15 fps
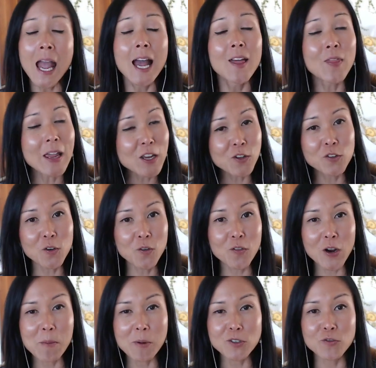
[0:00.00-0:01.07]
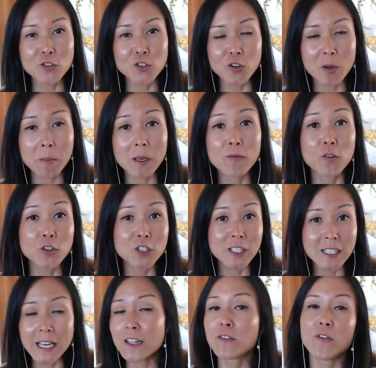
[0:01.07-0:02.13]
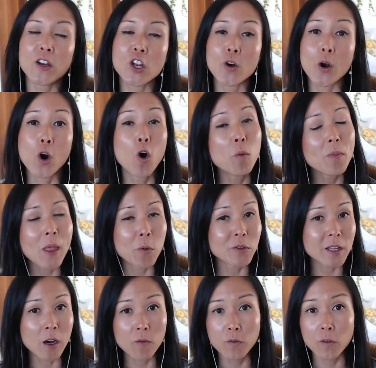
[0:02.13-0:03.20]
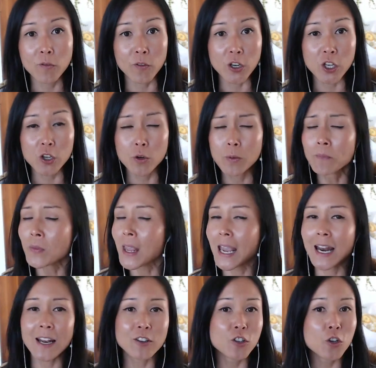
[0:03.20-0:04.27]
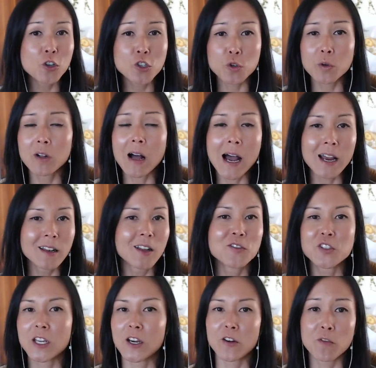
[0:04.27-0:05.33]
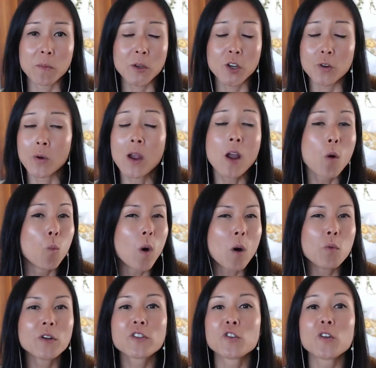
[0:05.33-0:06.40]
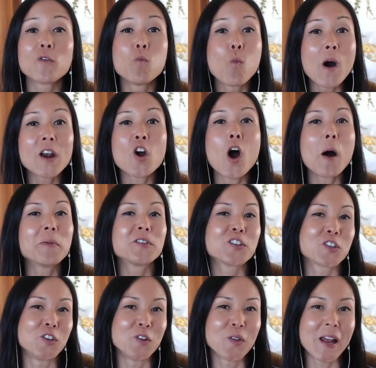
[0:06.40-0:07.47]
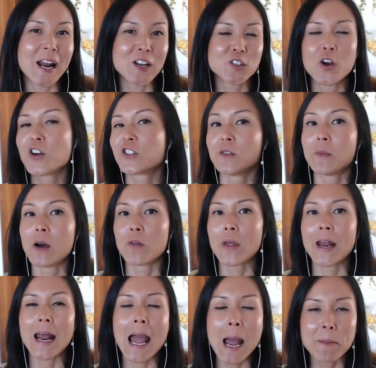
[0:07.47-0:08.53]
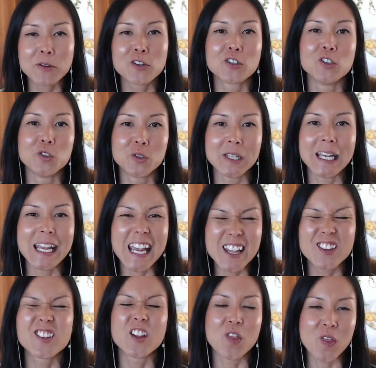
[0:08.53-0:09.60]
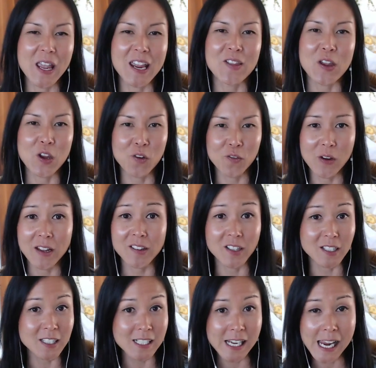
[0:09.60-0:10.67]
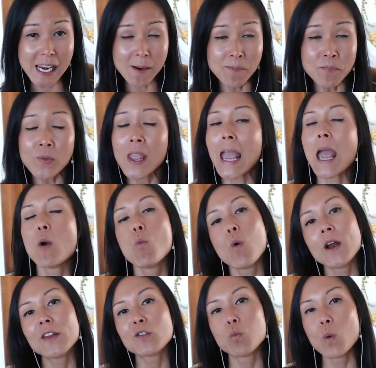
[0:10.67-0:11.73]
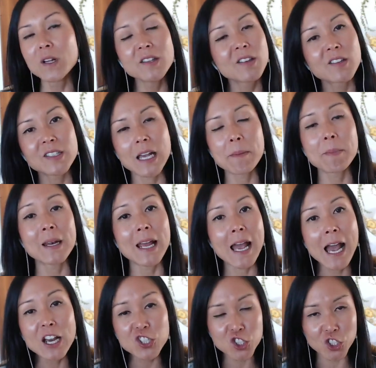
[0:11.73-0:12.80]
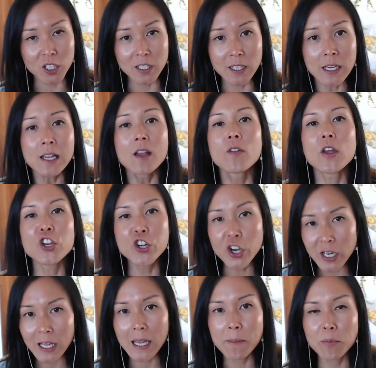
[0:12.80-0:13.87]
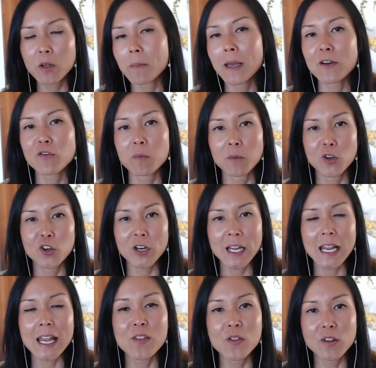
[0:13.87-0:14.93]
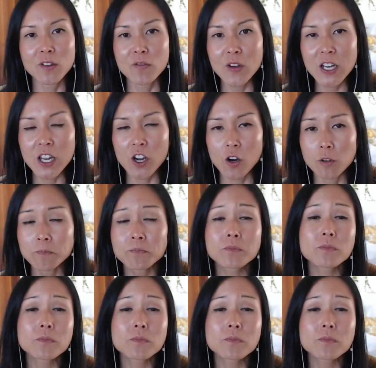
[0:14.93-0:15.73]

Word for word: Thank you so very much for joining me for today's video. I hope that was helpful for you. And as usual, I love to hear from you. What was sort of one obstacle that I talked about that absolutely is the thing that you're facing today? And what is one step and action that you're going to implement from learning in this video?